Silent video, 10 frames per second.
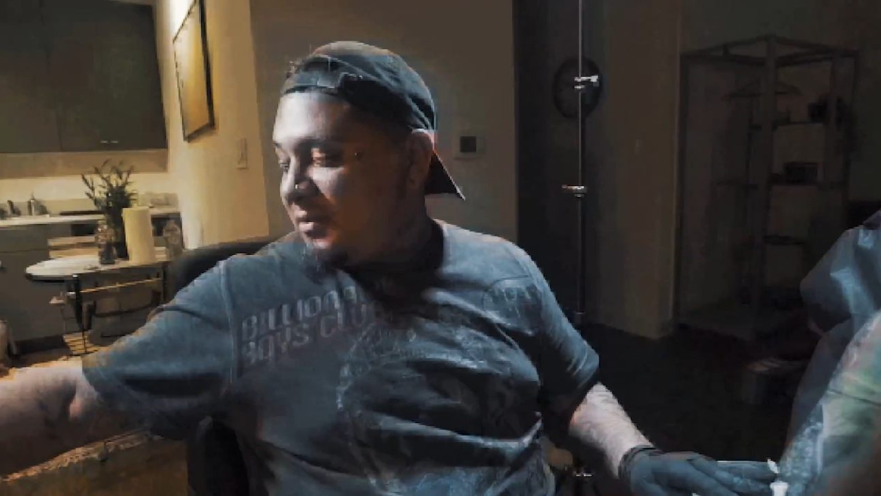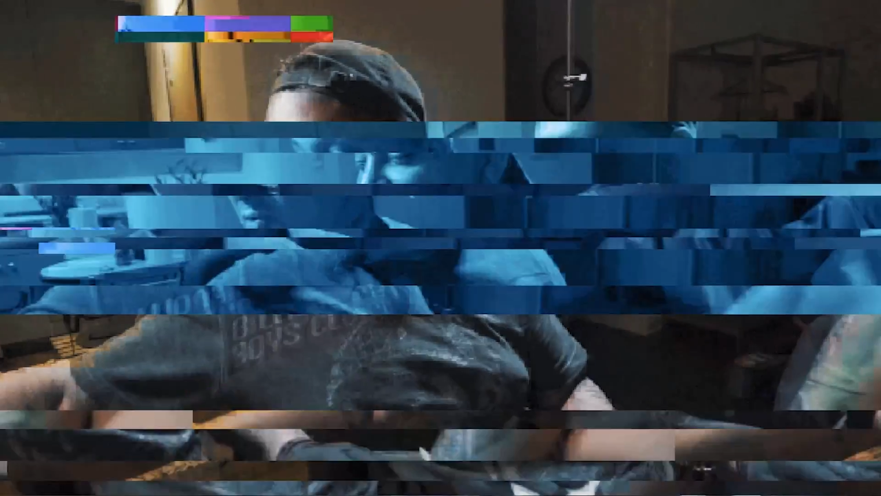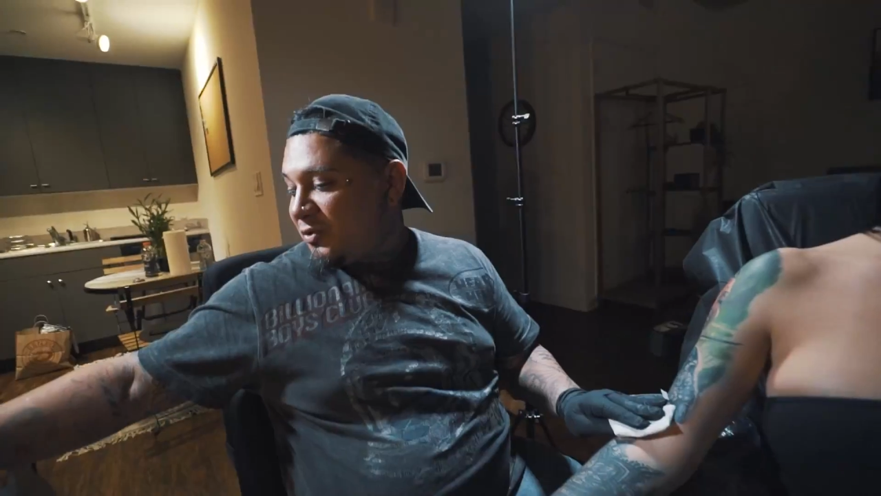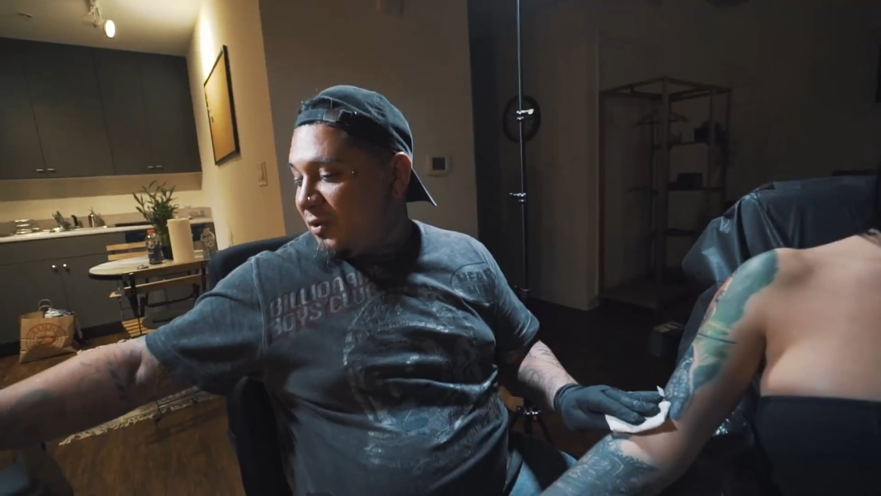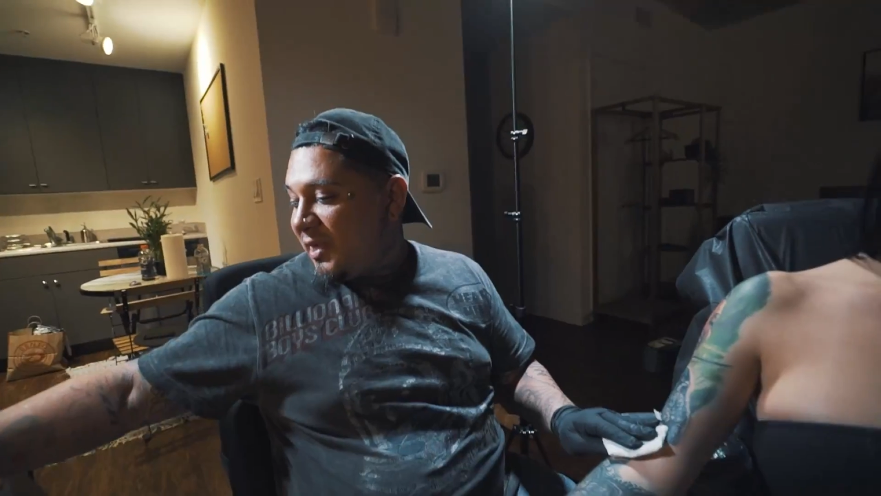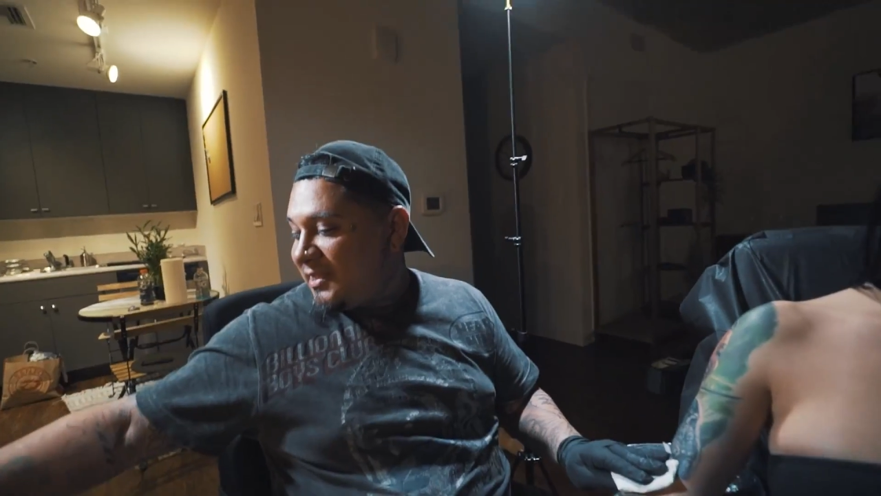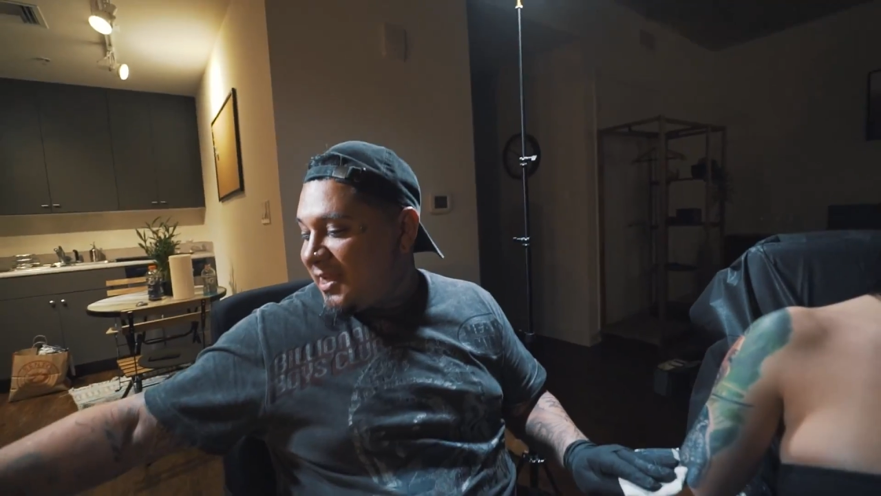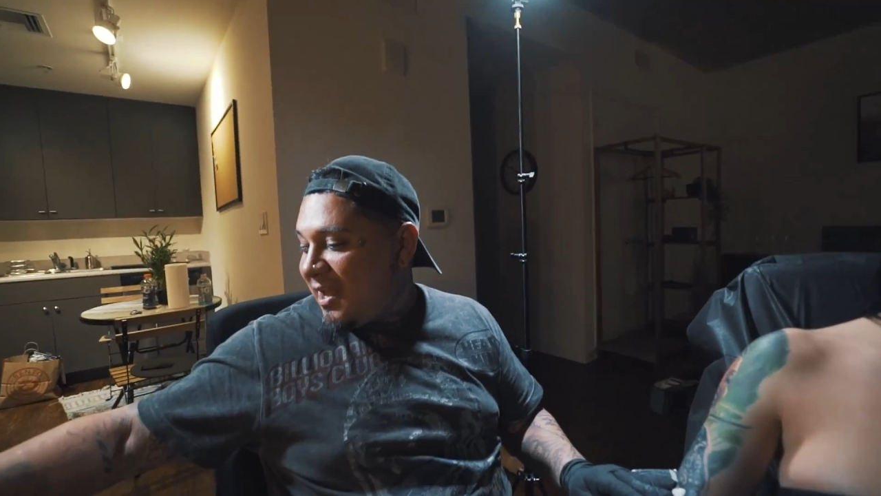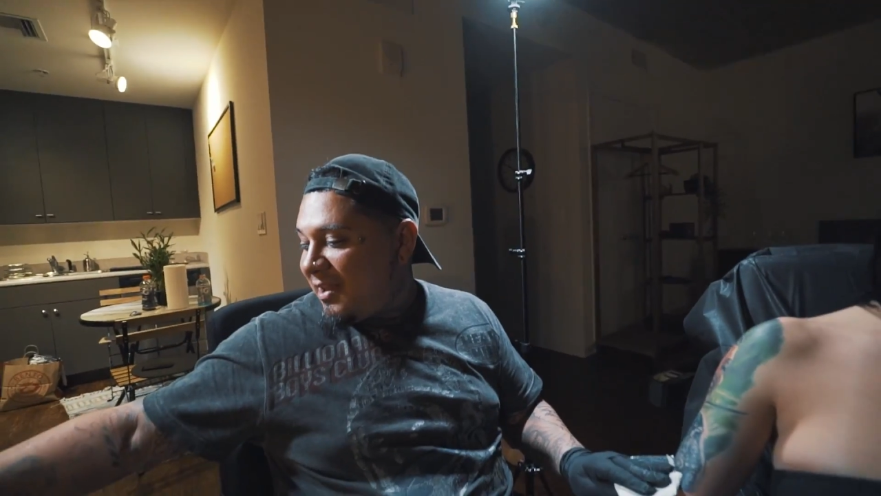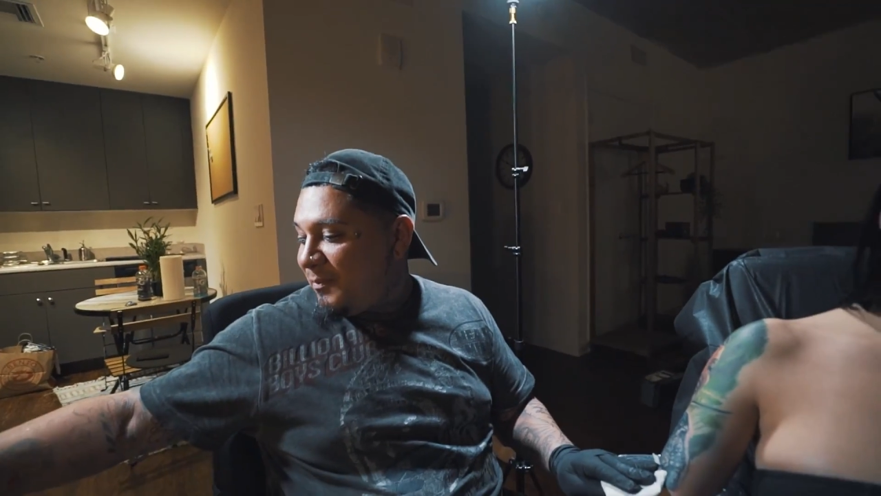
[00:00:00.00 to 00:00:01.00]
So they
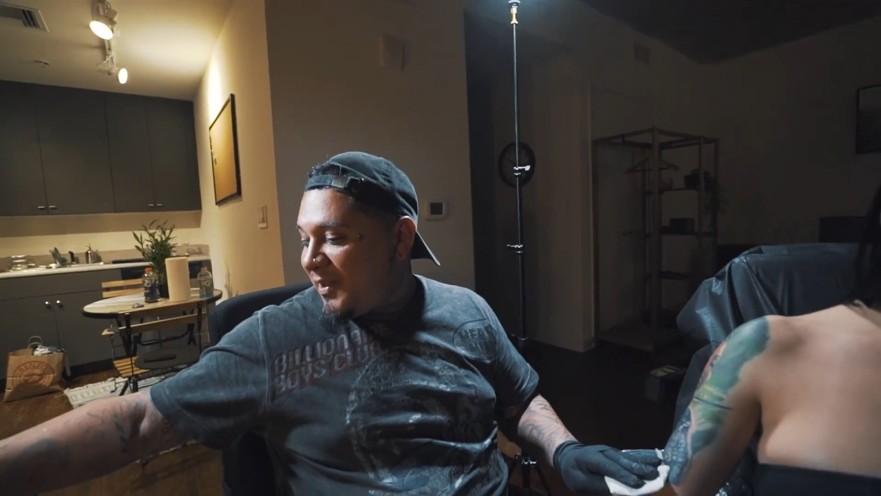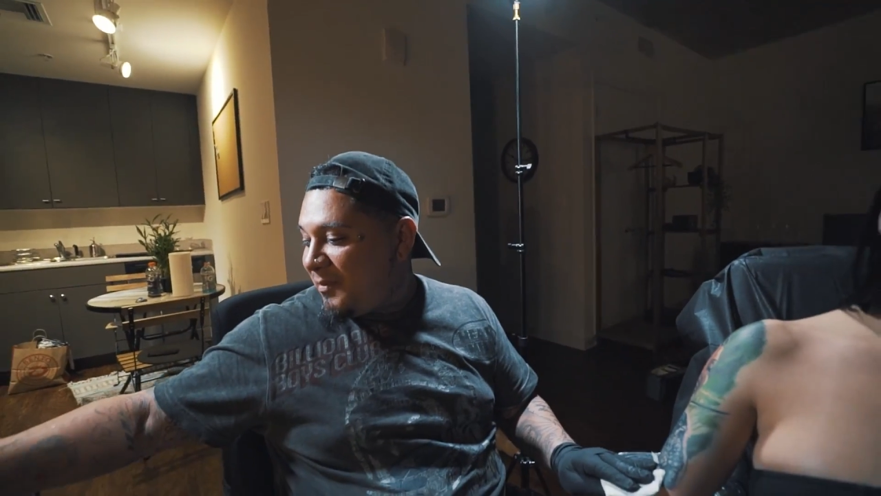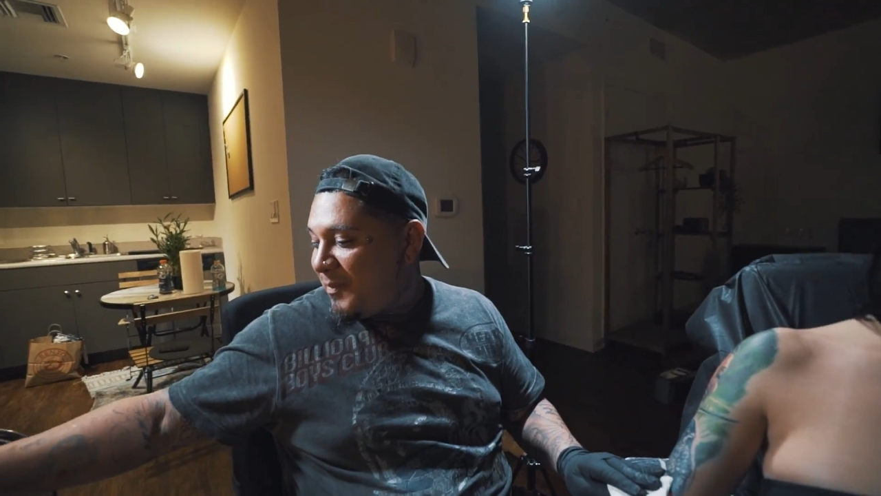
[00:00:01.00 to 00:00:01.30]
telling me to